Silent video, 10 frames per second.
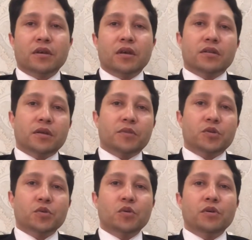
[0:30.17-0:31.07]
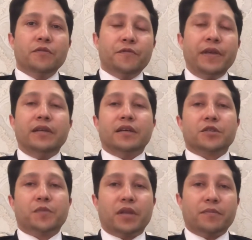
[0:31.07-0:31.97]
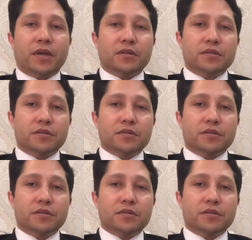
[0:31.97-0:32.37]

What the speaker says: Number two, field experiment.